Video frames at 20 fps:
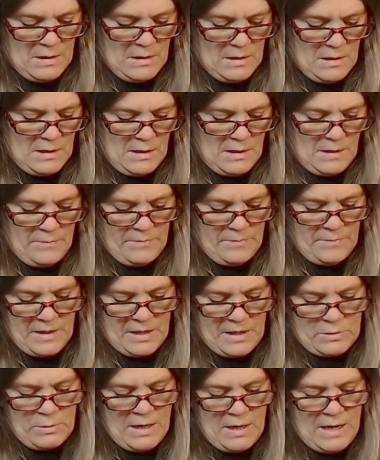Yeah,
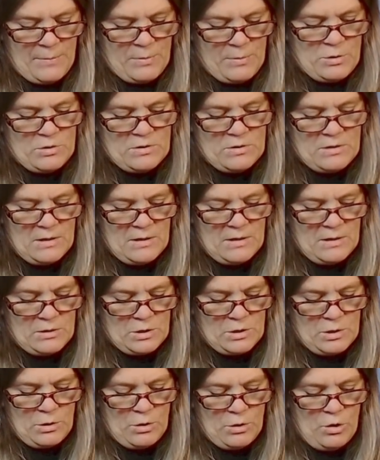that's what happens
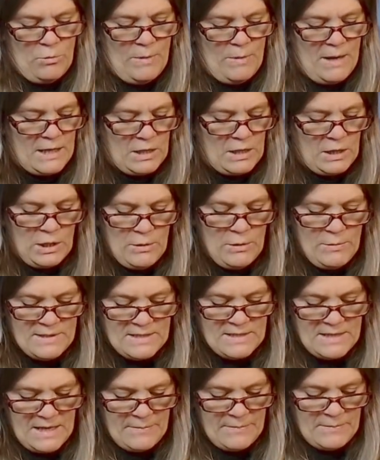to all my glue,
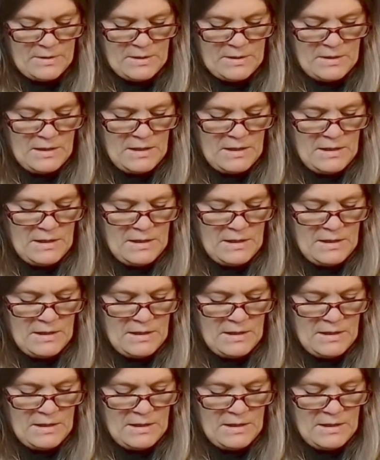isn't it?